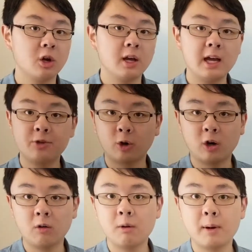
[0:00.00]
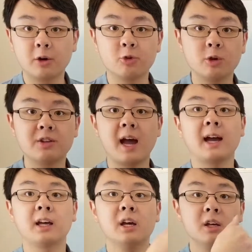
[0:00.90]
his or her rebuttals, to
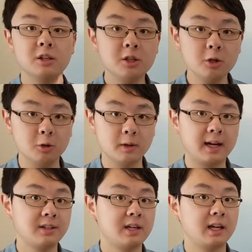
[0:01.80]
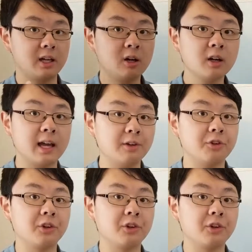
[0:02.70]
attack you and attack your cases.